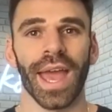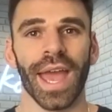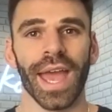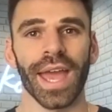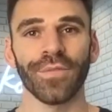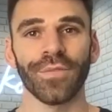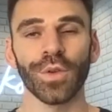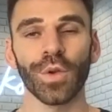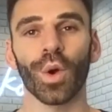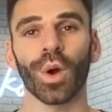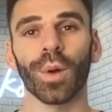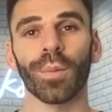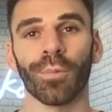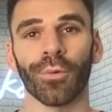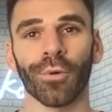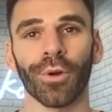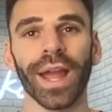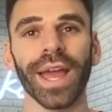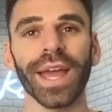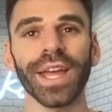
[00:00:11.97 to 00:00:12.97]
If you are
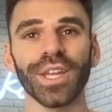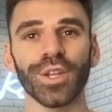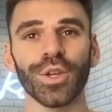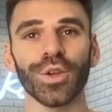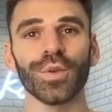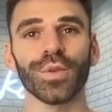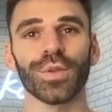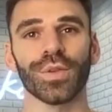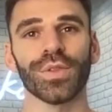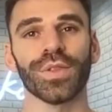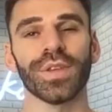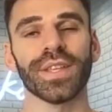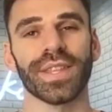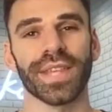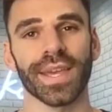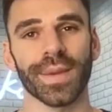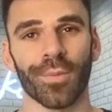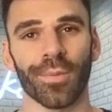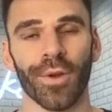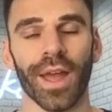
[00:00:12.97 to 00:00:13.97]
brand new to the
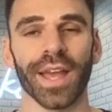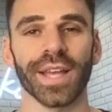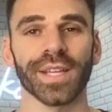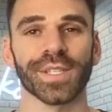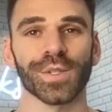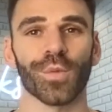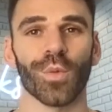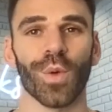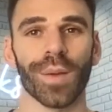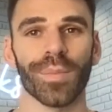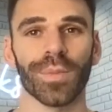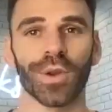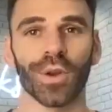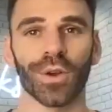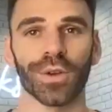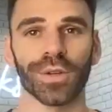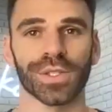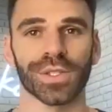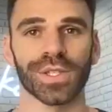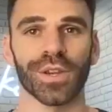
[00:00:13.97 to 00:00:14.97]
TipRanks
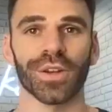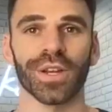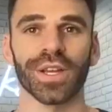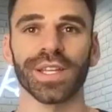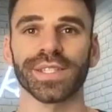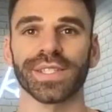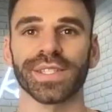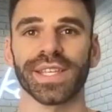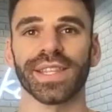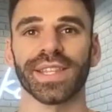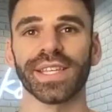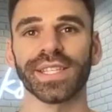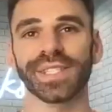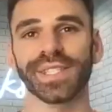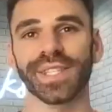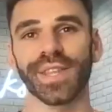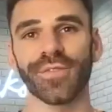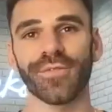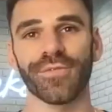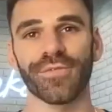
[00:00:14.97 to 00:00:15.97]
webinar series, and this
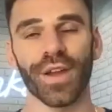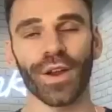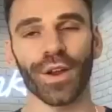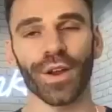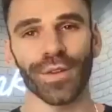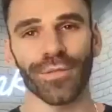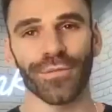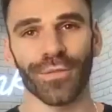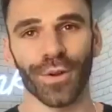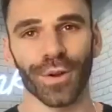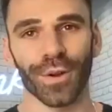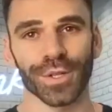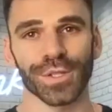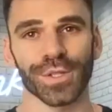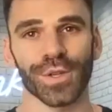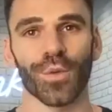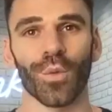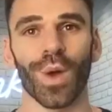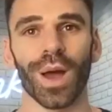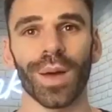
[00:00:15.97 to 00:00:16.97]
is the very
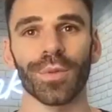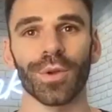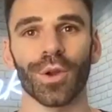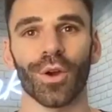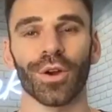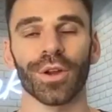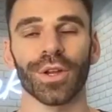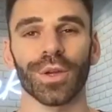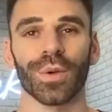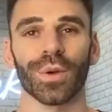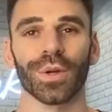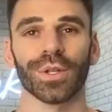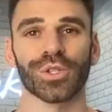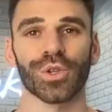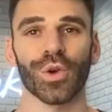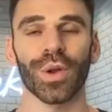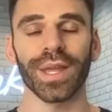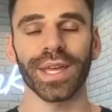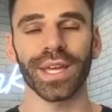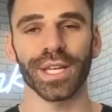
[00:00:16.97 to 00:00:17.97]
first webinar you are
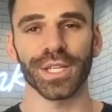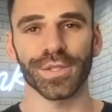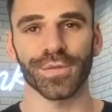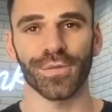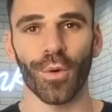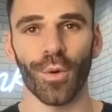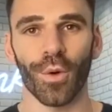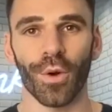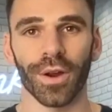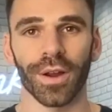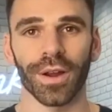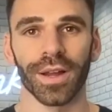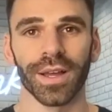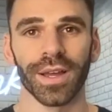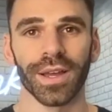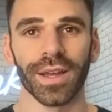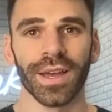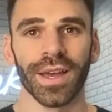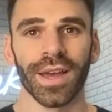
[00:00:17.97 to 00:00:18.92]
joining us for,